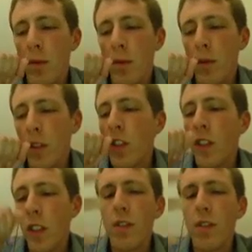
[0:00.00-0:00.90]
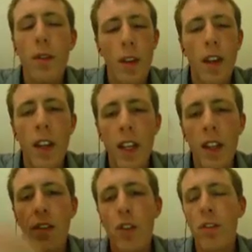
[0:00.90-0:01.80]
not just in
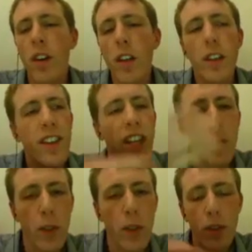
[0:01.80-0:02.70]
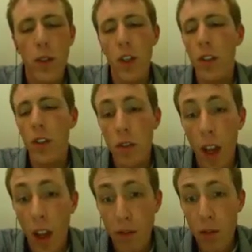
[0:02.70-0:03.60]
the form of artifacts, but also just
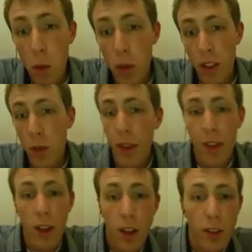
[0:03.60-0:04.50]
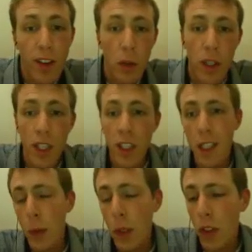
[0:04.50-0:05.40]
folders with class files in it.
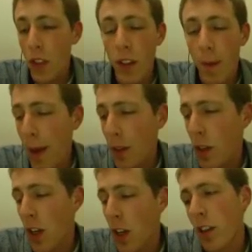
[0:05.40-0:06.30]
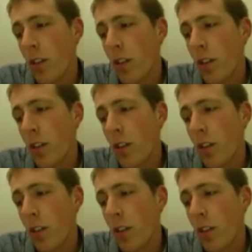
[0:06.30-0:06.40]
It was just a mess.